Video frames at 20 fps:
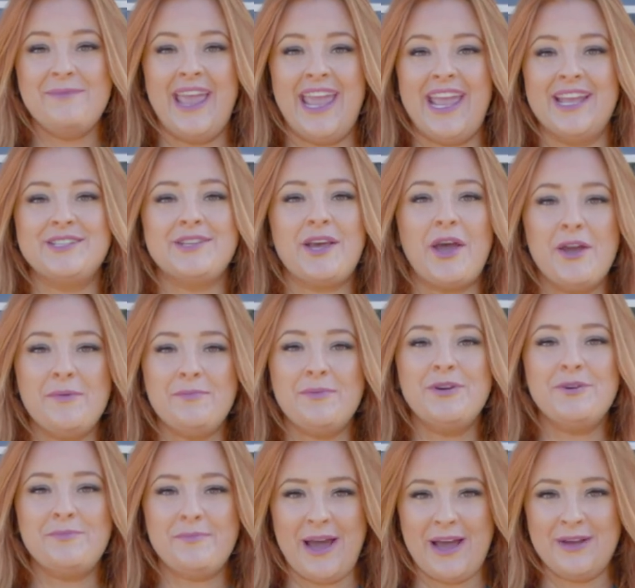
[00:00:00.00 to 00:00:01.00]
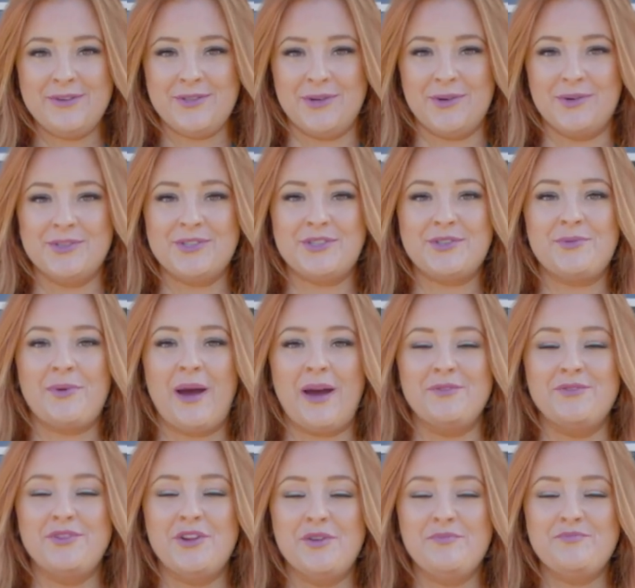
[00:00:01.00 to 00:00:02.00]
here to open up our doors to our
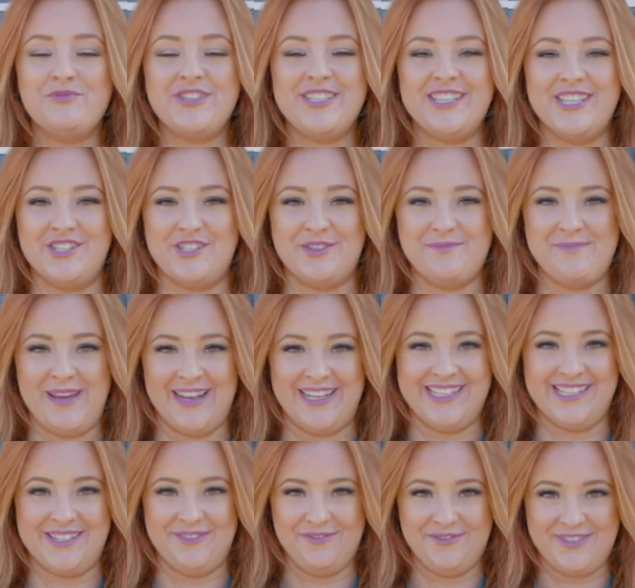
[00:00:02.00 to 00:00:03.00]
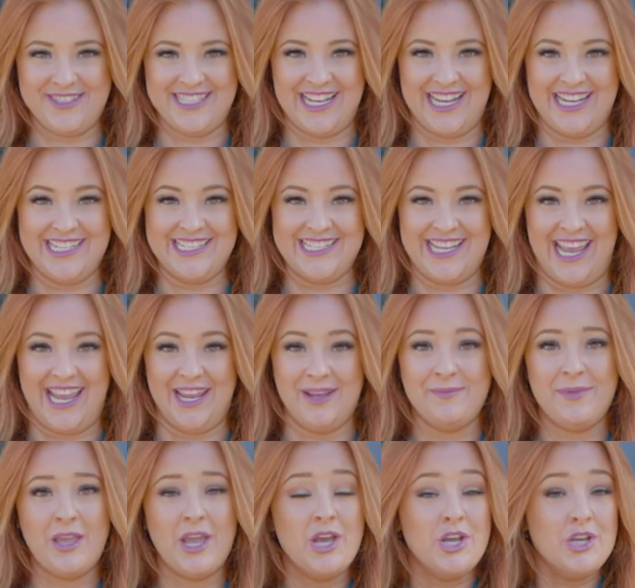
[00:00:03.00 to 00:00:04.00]
new precision medicine facility.
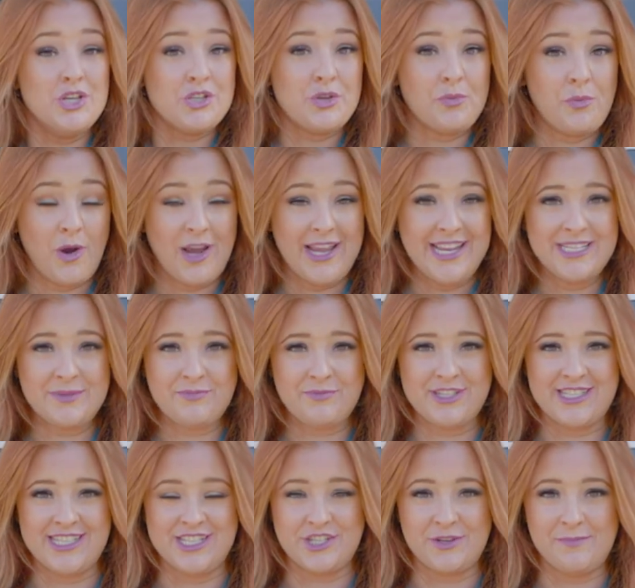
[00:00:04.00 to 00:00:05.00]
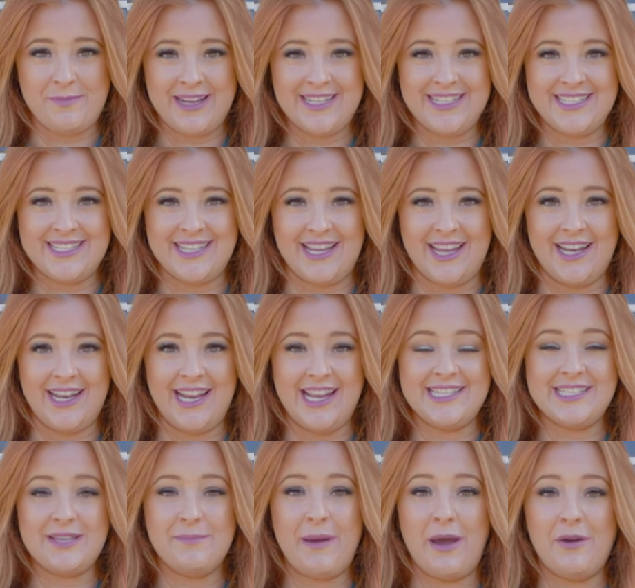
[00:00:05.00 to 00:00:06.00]
So what is precision medicine?
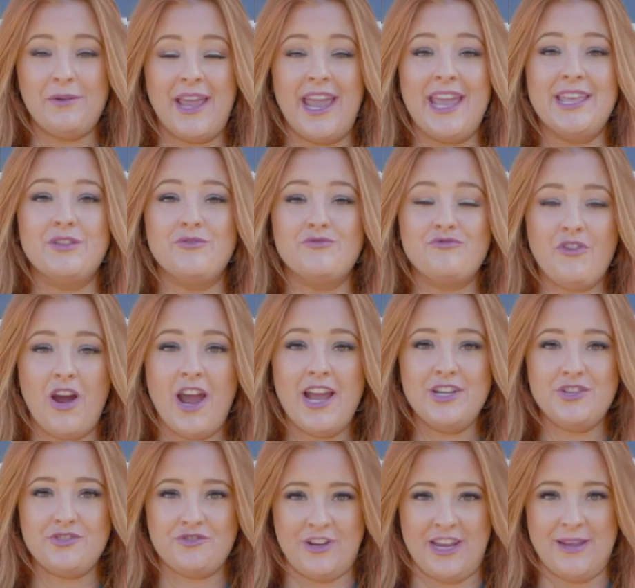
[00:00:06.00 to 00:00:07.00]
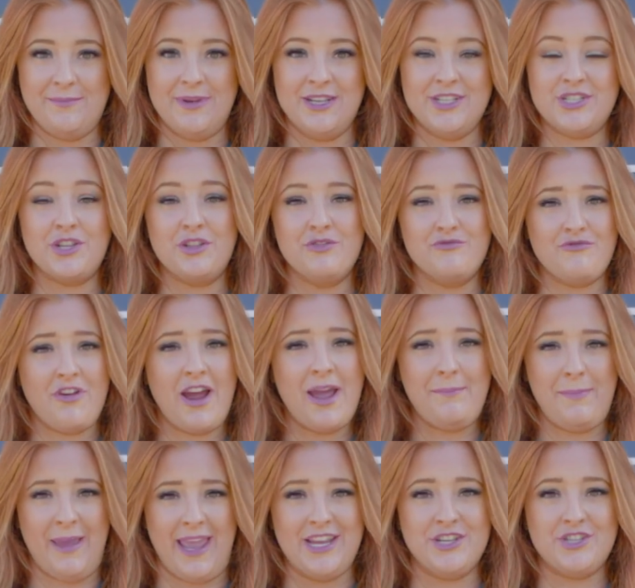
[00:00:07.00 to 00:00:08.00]
It's about getting the right treatment to the right
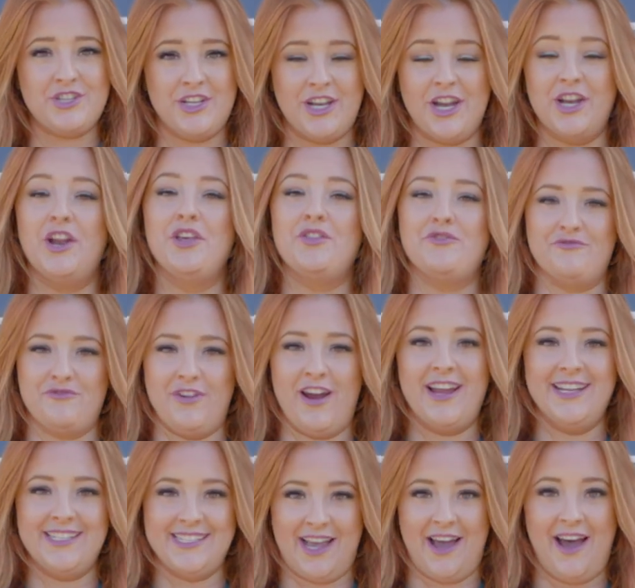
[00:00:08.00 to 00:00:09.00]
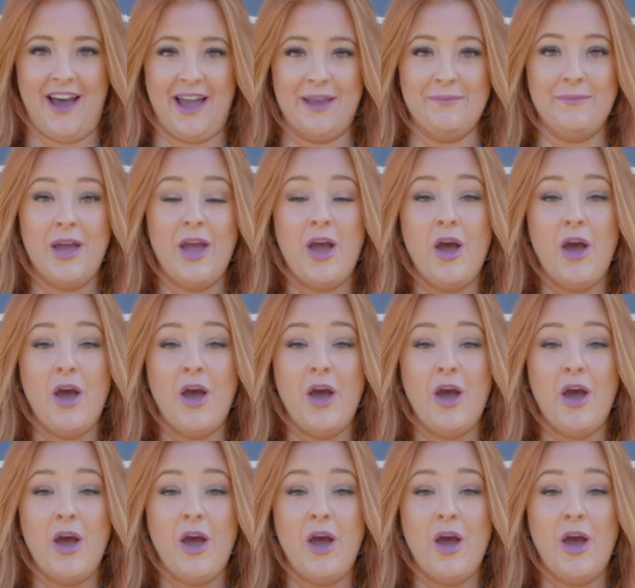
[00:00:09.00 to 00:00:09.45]
patient and at the right time.